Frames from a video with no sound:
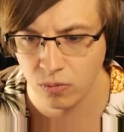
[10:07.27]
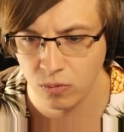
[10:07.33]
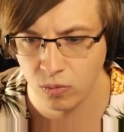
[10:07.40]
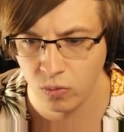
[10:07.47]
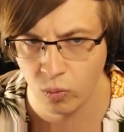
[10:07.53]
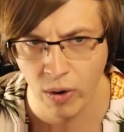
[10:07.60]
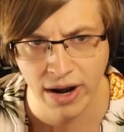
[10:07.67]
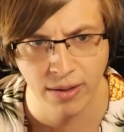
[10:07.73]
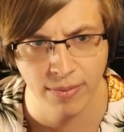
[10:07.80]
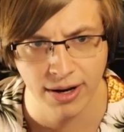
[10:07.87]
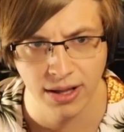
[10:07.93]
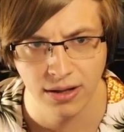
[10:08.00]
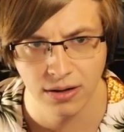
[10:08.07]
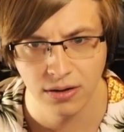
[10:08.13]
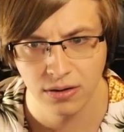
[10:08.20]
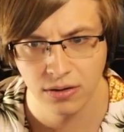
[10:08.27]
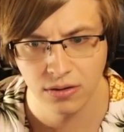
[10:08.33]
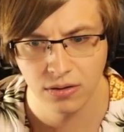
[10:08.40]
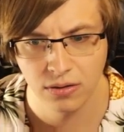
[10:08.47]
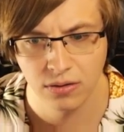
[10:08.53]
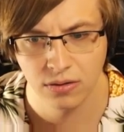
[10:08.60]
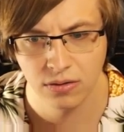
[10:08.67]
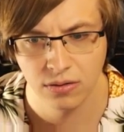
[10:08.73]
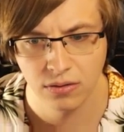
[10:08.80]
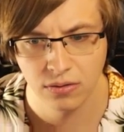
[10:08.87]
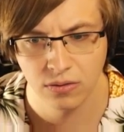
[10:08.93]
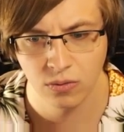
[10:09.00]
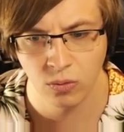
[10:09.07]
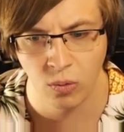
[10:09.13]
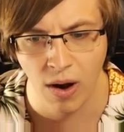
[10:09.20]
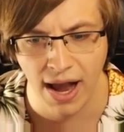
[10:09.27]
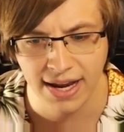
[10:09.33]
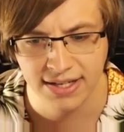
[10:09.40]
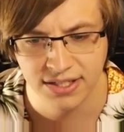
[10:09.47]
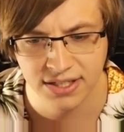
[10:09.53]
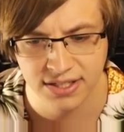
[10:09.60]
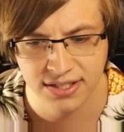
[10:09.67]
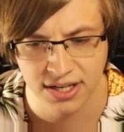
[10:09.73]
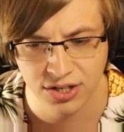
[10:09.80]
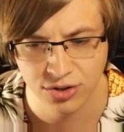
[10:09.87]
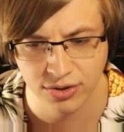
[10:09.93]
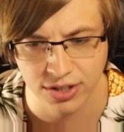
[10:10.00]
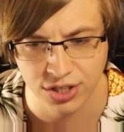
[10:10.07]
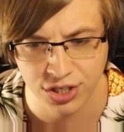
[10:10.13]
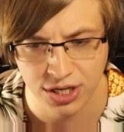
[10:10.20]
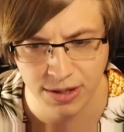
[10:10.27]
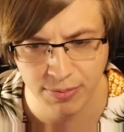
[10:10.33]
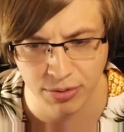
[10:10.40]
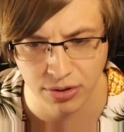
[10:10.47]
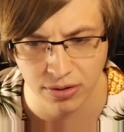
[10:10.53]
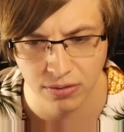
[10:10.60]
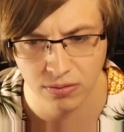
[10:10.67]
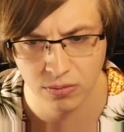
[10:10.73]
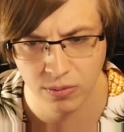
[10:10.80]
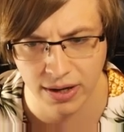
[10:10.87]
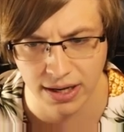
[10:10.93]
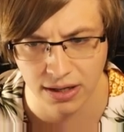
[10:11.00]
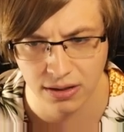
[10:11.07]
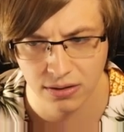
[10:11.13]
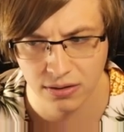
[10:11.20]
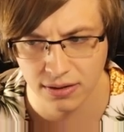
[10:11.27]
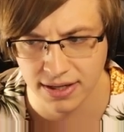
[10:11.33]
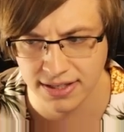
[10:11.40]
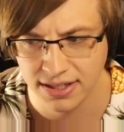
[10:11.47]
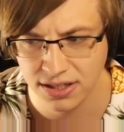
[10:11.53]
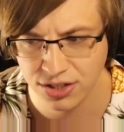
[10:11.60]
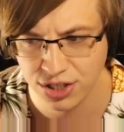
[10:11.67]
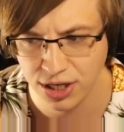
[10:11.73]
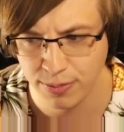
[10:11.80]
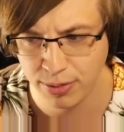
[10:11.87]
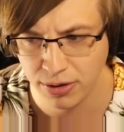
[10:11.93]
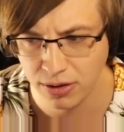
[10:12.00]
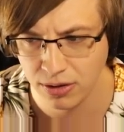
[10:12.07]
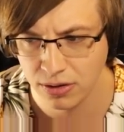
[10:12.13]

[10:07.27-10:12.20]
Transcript: wait a minute. Why is the Sentry cheaper? Wait, is it cheaper?